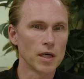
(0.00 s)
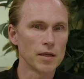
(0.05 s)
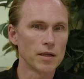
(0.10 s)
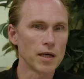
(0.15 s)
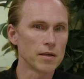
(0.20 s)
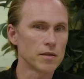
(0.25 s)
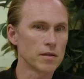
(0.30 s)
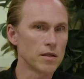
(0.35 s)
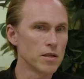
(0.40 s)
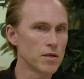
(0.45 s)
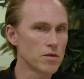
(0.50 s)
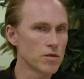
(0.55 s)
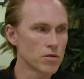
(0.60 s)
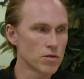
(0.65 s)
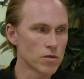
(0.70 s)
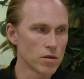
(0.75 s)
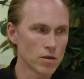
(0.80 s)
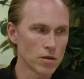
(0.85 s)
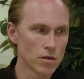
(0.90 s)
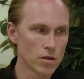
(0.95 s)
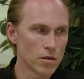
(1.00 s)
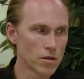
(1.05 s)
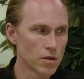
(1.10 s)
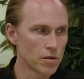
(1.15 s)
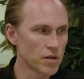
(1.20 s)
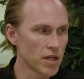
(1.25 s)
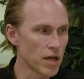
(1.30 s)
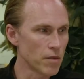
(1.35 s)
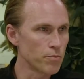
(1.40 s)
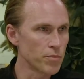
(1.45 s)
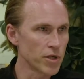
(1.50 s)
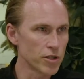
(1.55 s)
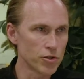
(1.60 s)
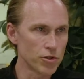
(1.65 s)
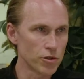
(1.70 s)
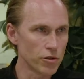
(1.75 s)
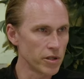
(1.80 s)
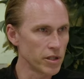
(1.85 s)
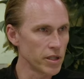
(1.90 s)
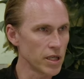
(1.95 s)
And that is
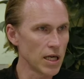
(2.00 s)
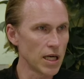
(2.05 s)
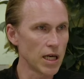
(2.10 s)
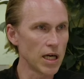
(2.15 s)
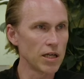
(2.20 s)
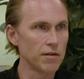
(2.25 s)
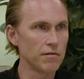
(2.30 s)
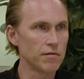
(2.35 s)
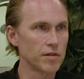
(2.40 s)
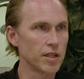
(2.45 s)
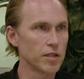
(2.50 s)
temperature in the hive